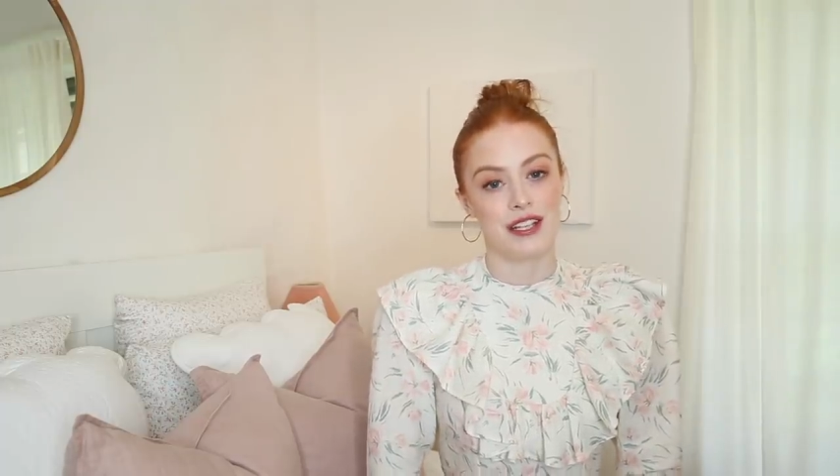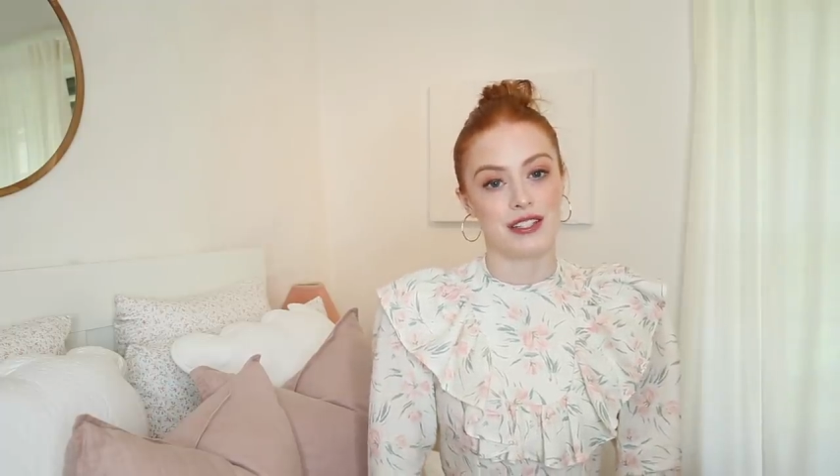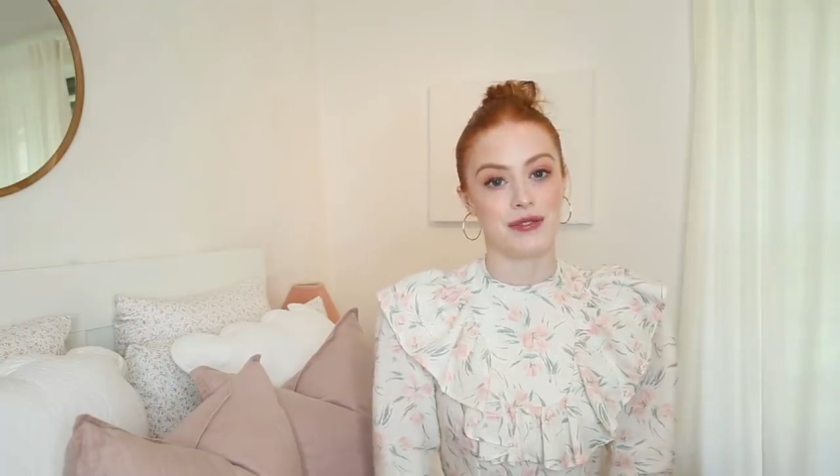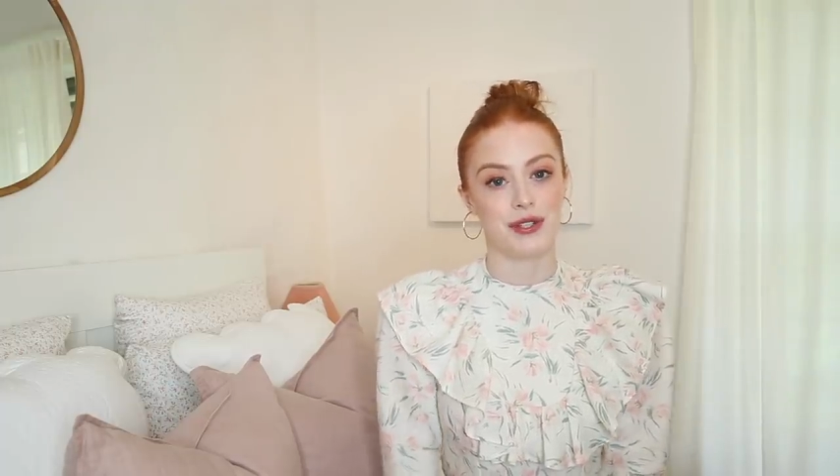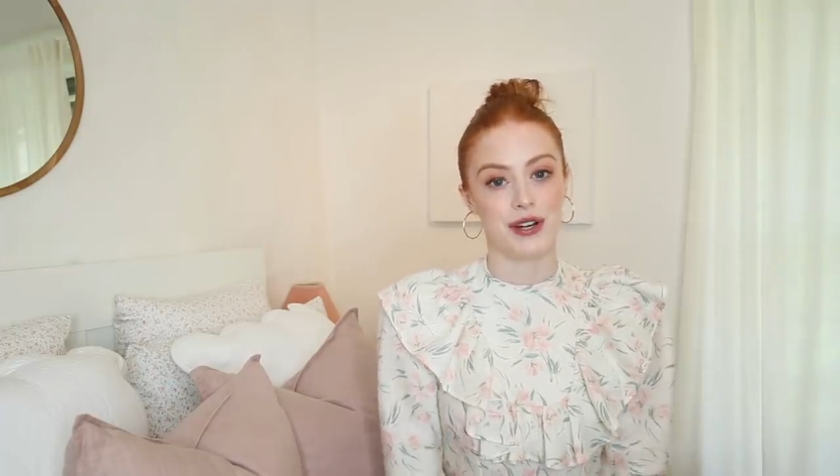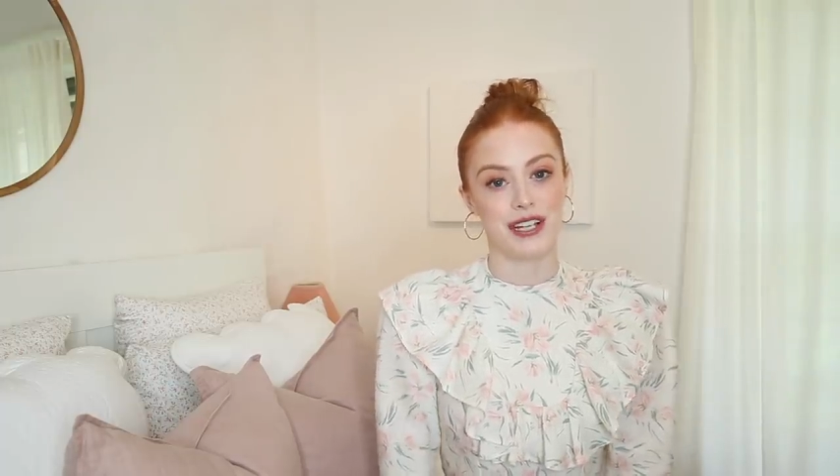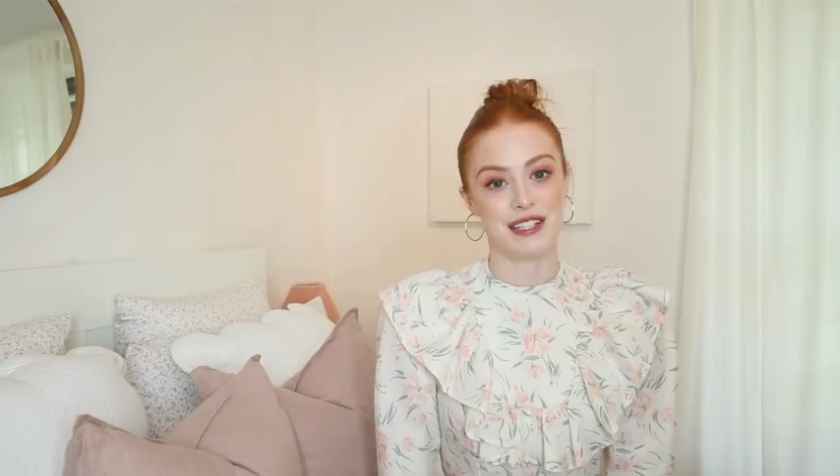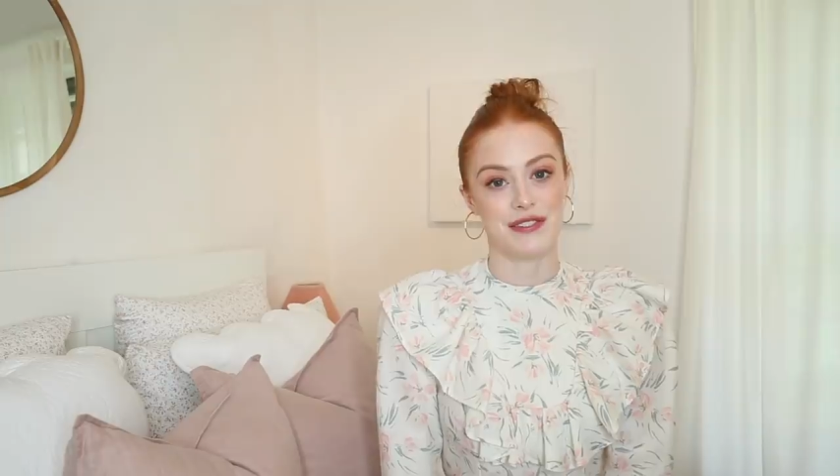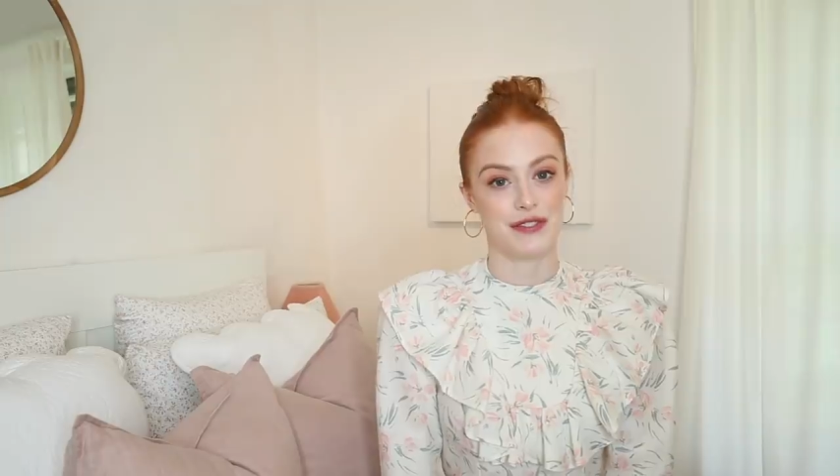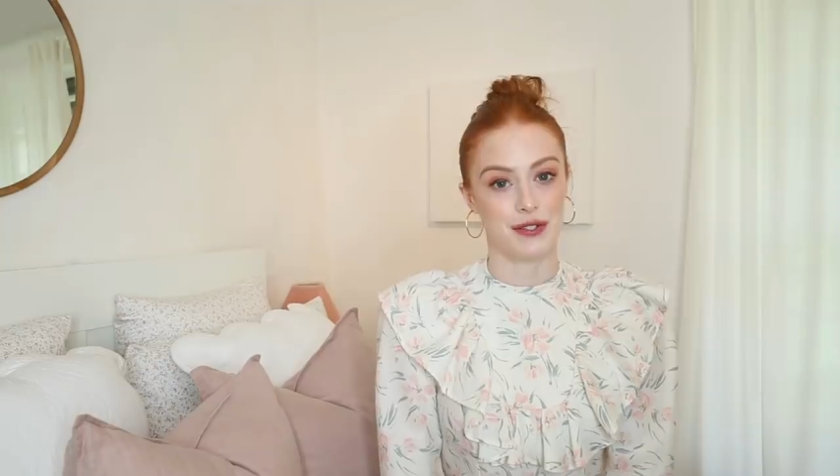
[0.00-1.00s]
some new
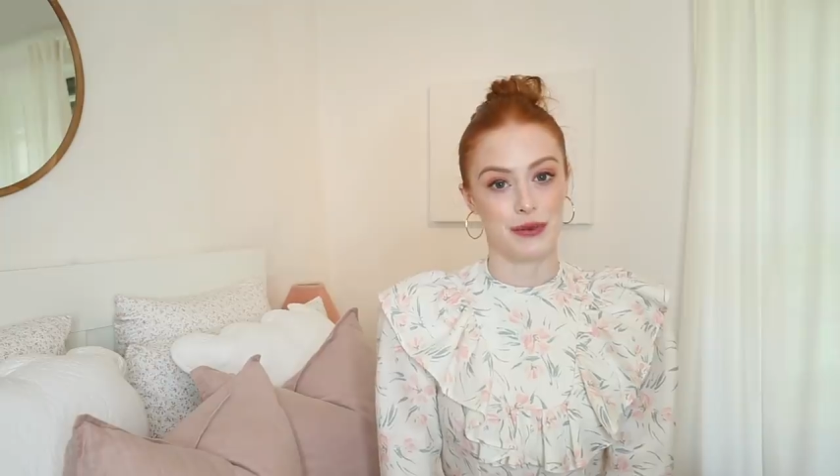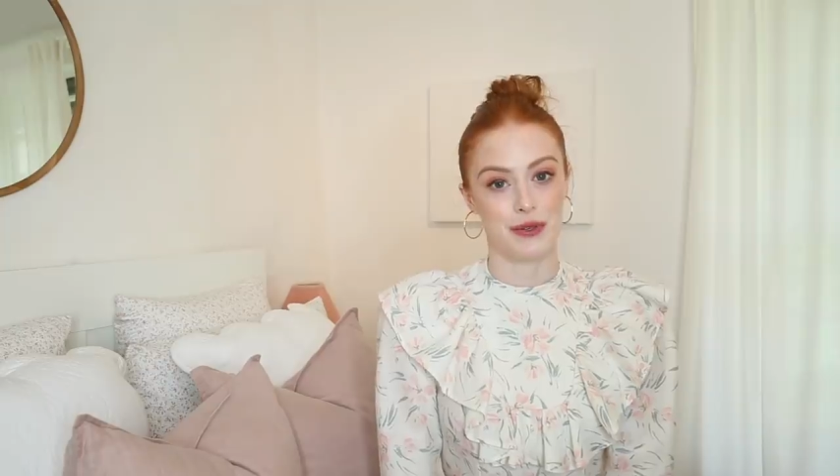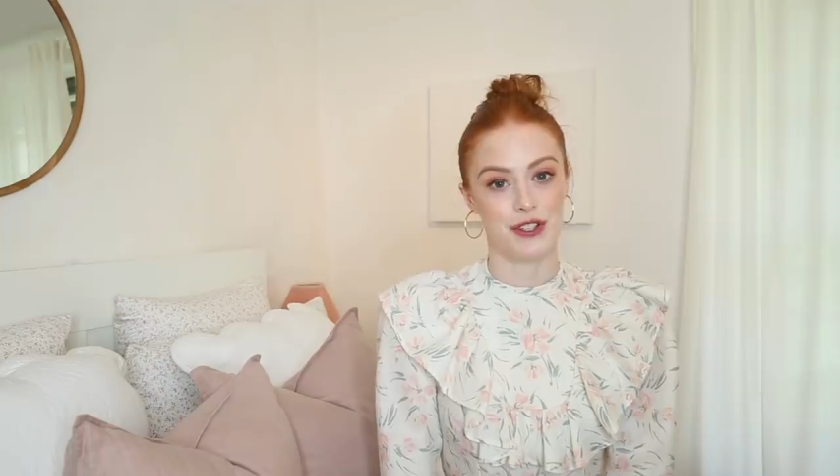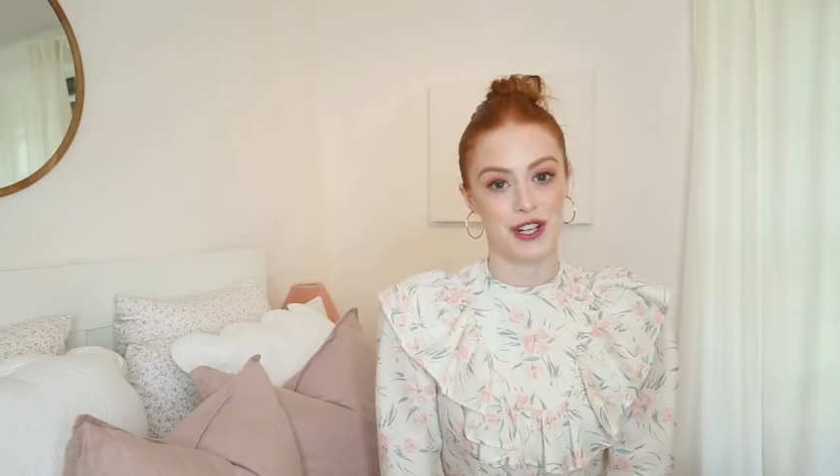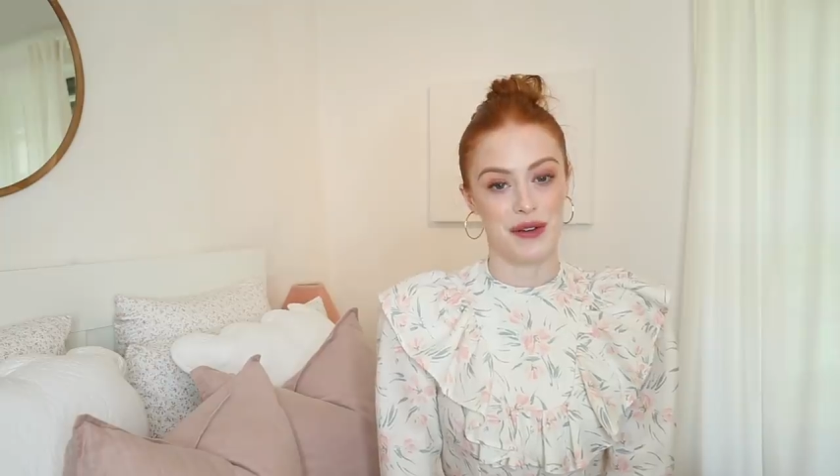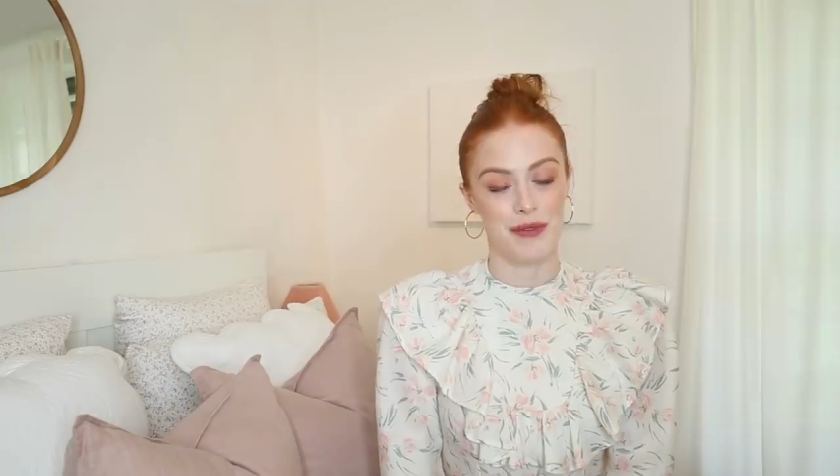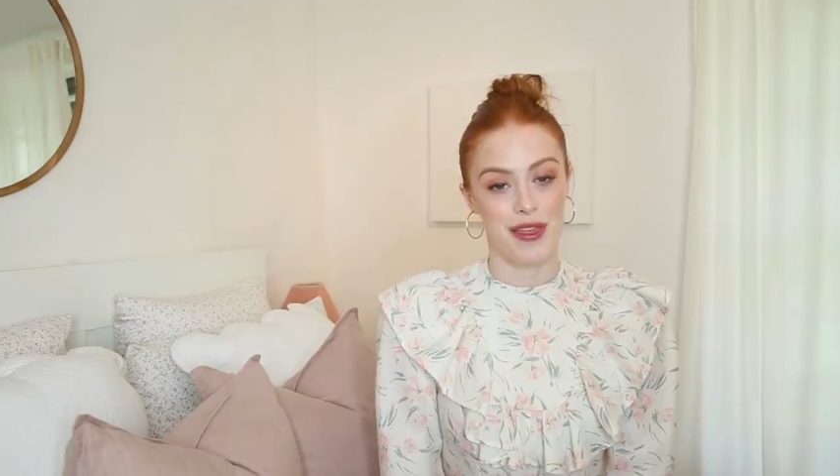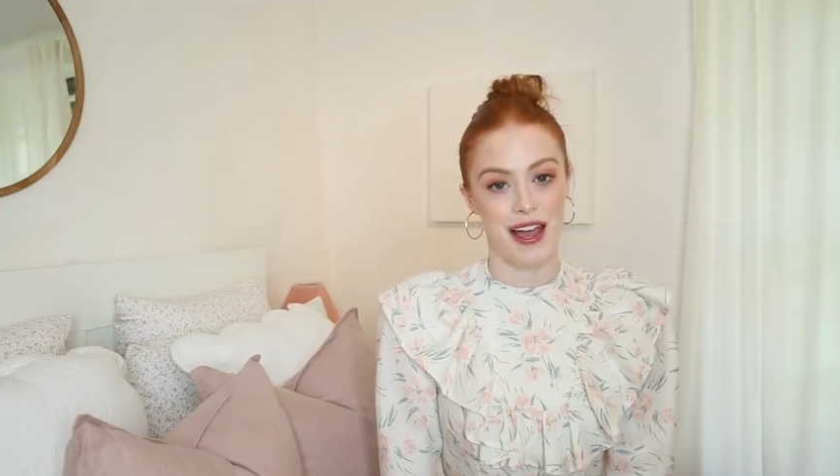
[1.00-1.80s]
items for your wardrobe,